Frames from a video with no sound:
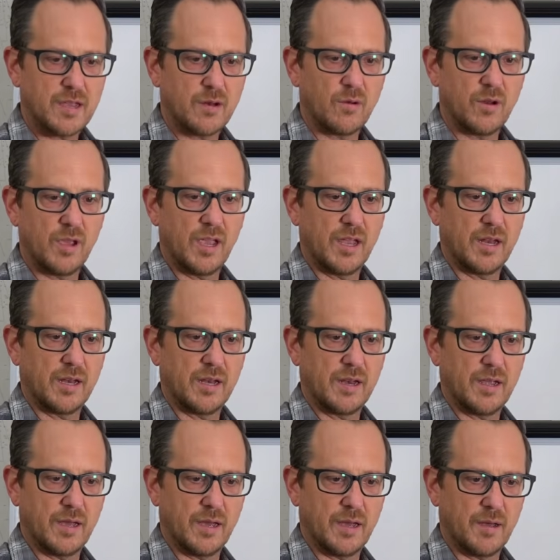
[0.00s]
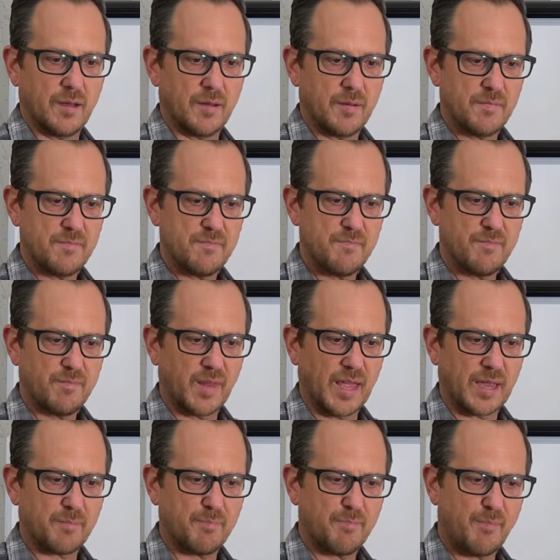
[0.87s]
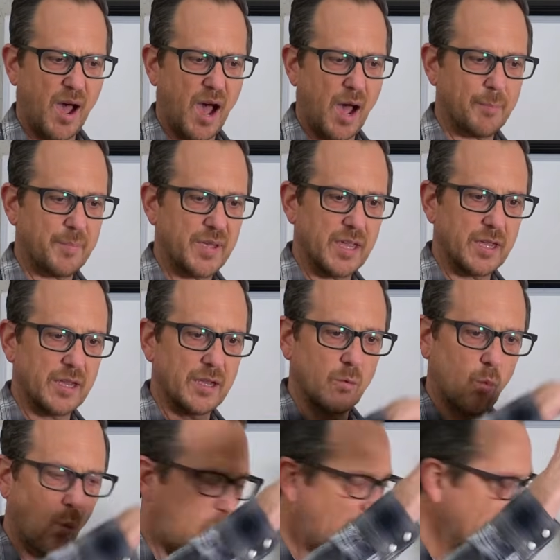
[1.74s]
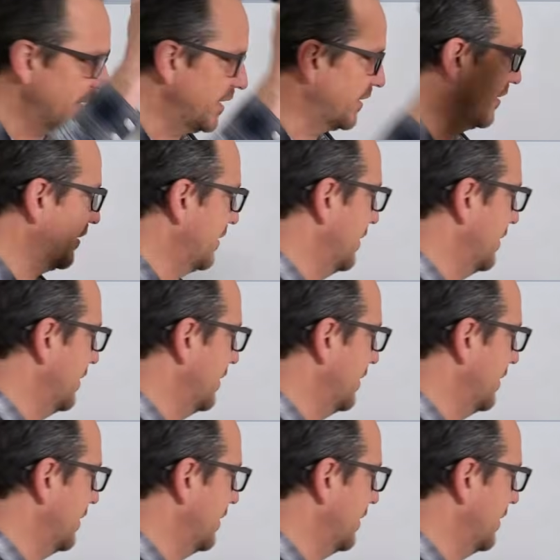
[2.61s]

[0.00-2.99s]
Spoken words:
and like popping and white.